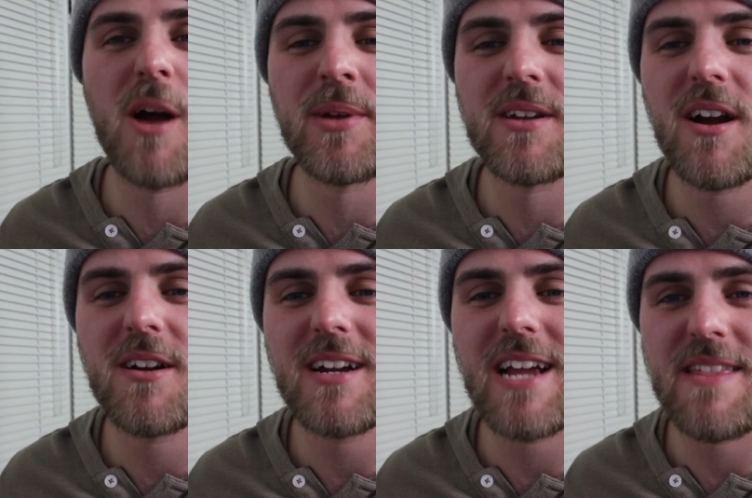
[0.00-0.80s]

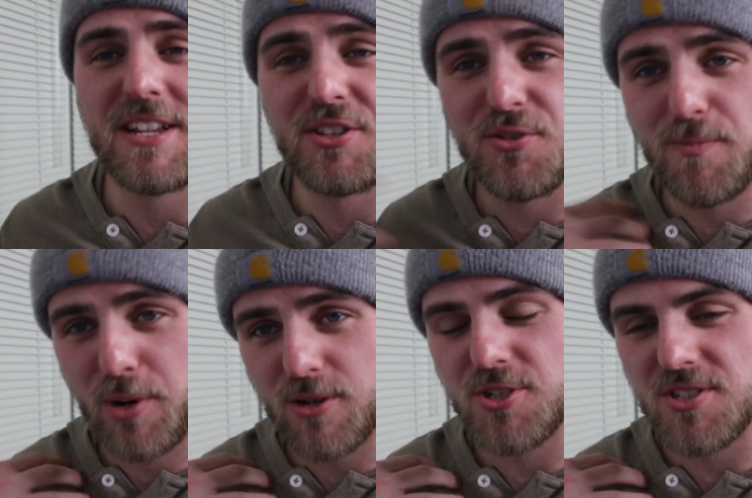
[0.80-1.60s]
cart and then you
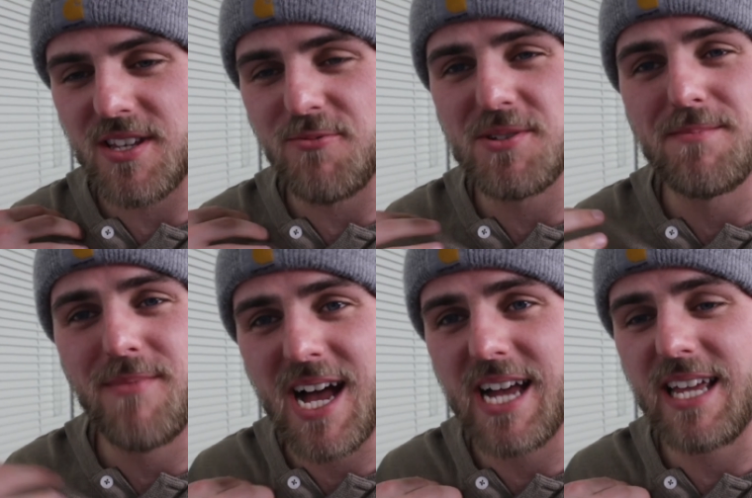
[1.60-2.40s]
purchase it with
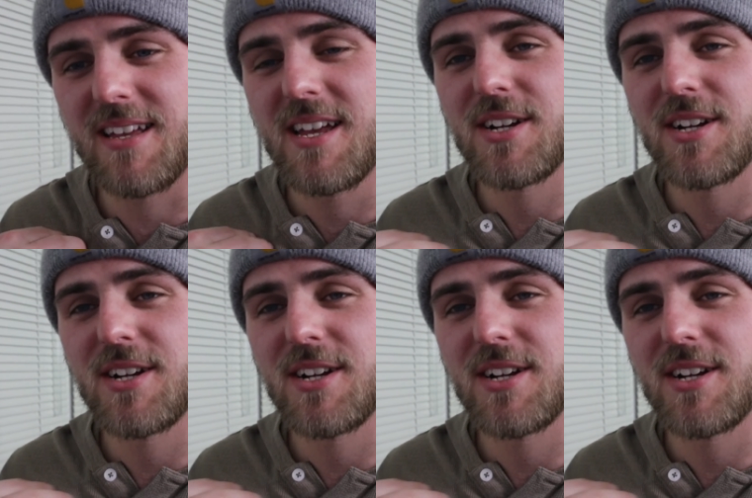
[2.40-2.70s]
my